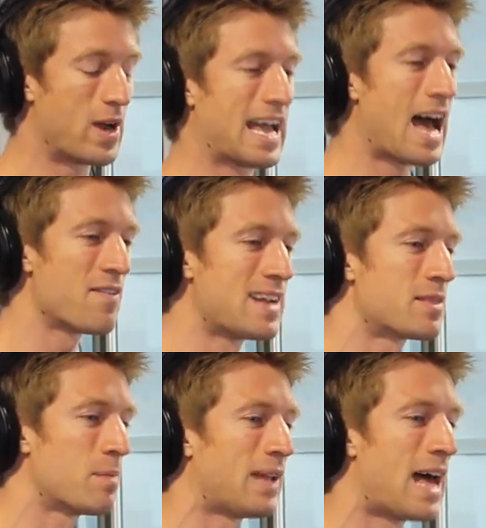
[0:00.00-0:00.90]
We covered
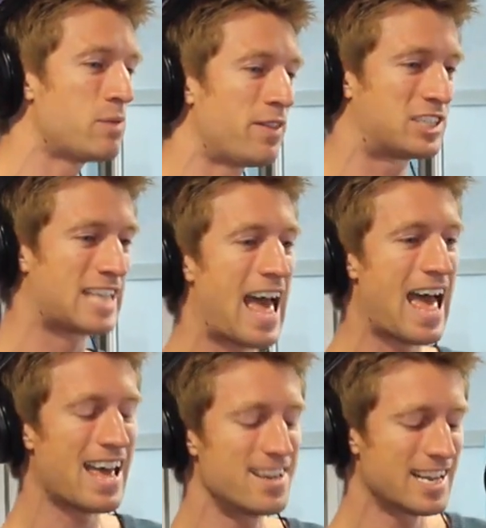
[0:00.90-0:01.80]
up the blood with
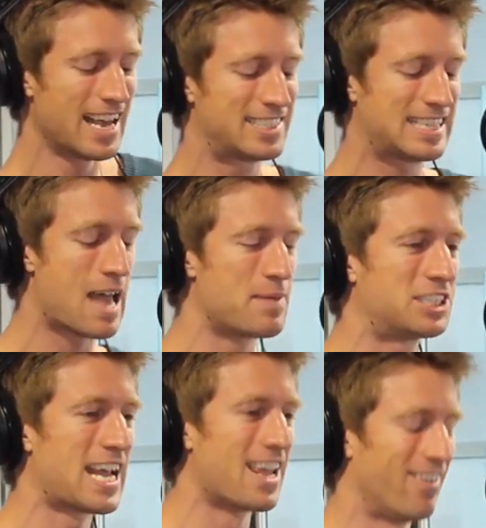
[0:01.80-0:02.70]
sand at Sammy
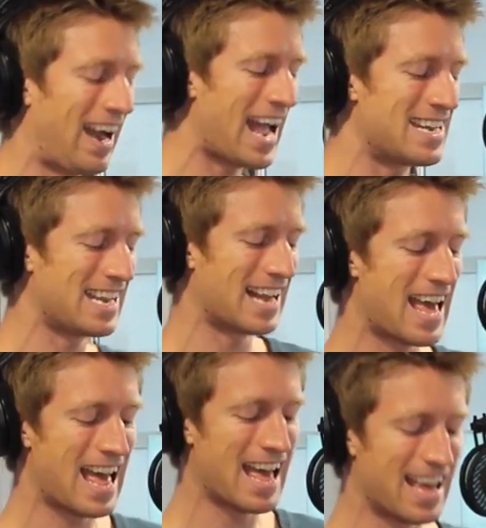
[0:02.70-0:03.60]
J and Randy
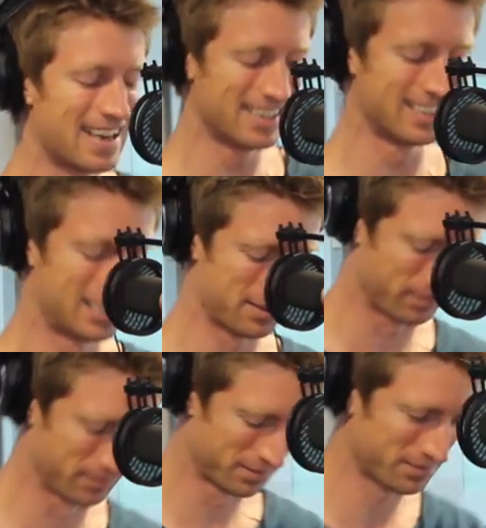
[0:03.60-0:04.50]

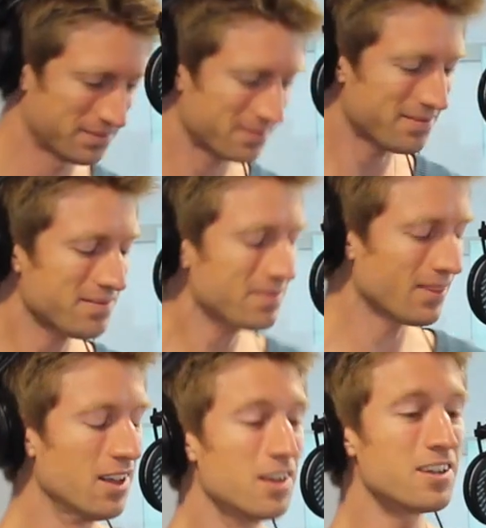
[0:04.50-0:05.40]

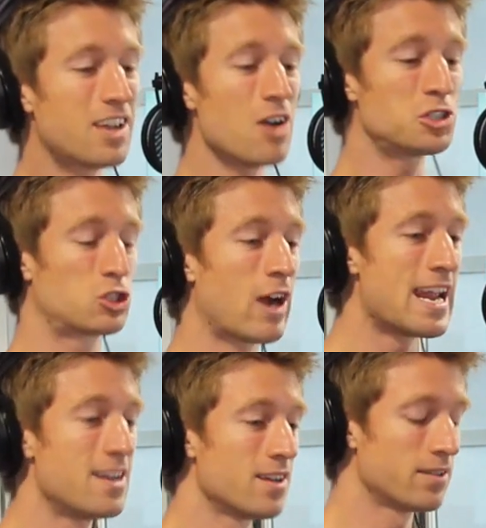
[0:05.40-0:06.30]
Land. Ghost
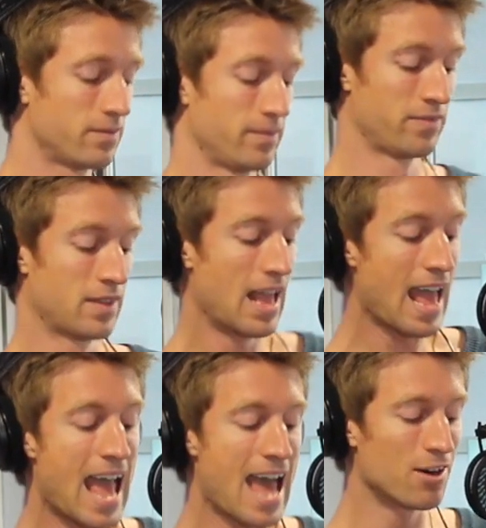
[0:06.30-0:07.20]
Train, arcade
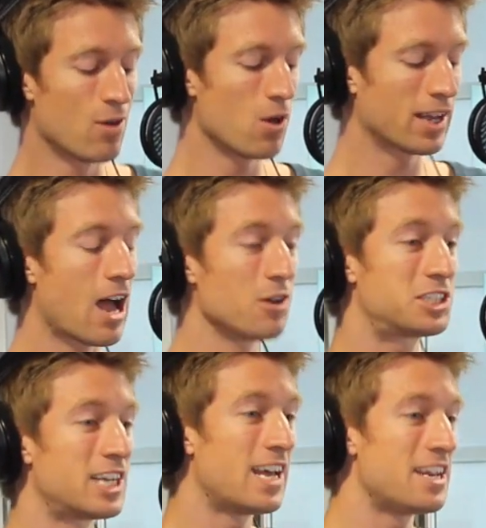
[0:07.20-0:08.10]
games, and a roller
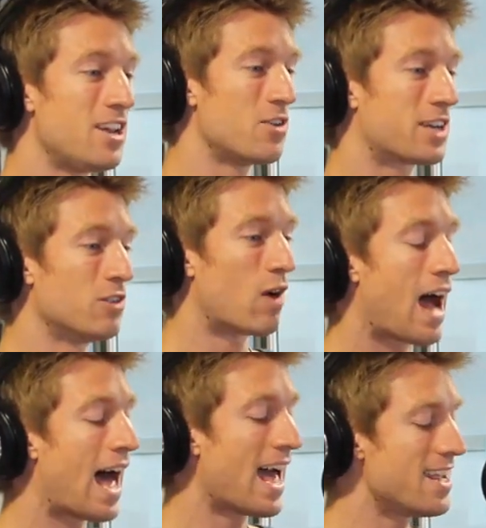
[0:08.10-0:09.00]
coaster you can
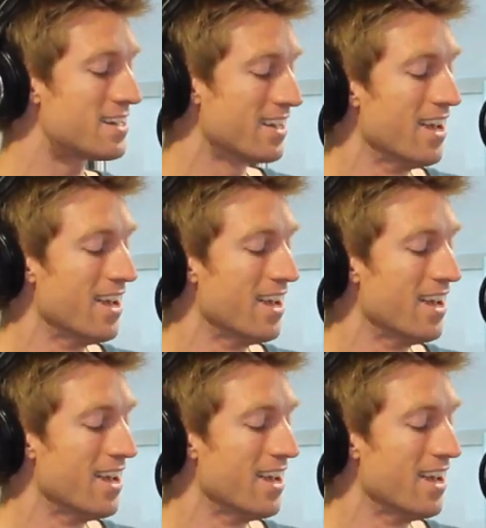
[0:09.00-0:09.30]
ride.